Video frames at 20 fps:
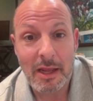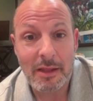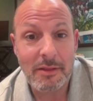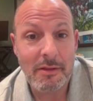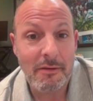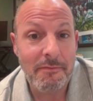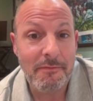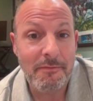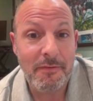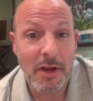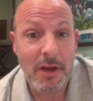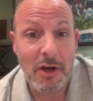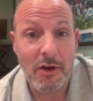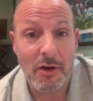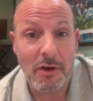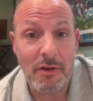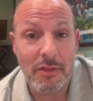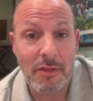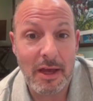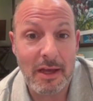the
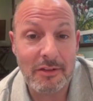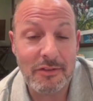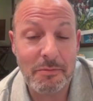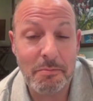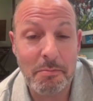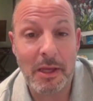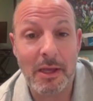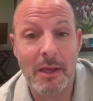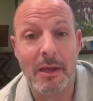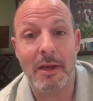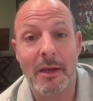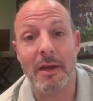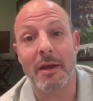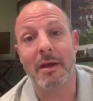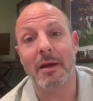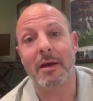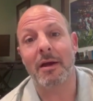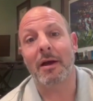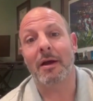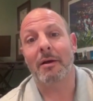fear that's
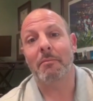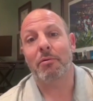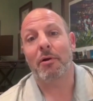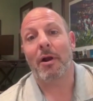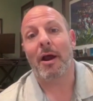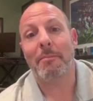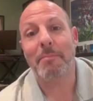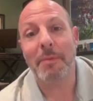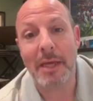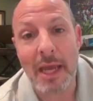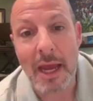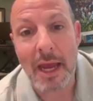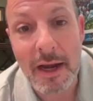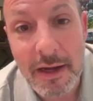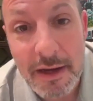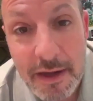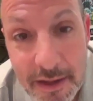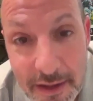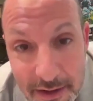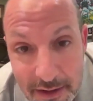being
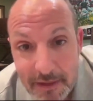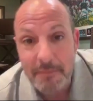propagated